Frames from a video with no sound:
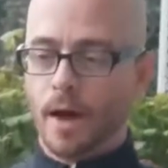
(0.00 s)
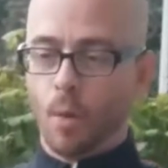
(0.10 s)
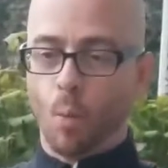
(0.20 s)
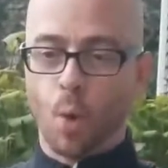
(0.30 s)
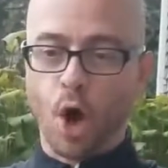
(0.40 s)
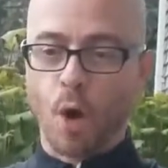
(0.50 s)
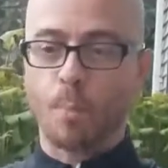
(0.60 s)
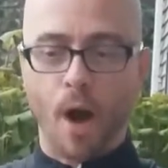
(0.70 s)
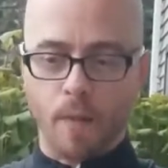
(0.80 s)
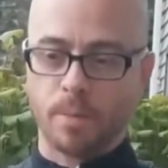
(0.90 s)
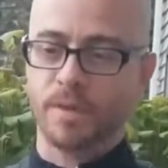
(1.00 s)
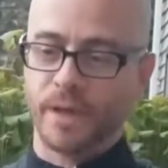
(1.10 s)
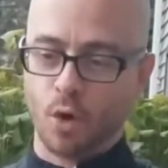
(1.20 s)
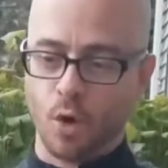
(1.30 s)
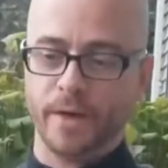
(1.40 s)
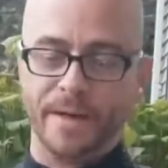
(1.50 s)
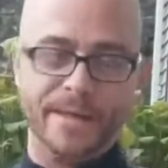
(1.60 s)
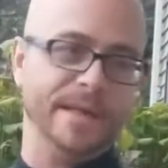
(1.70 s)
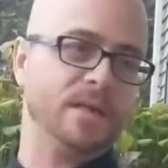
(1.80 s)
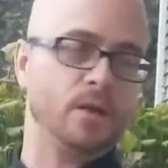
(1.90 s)
We're probably going to
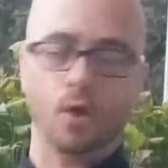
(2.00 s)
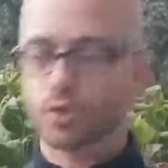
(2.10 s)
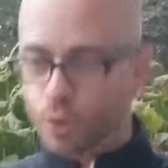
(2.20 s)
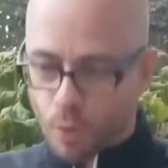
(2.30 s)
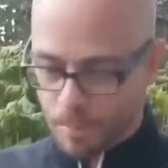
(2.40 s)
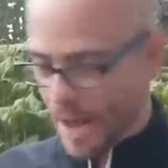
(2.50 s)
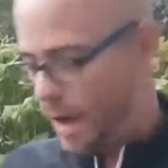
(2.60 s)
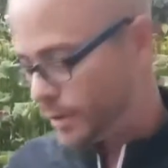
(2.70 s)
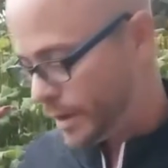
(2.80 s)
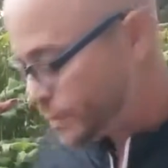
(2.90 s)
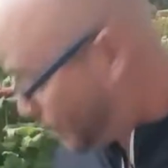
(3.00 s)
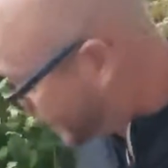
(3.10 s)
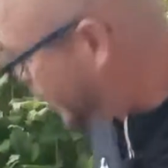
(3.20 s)
eat closer to a pound each, but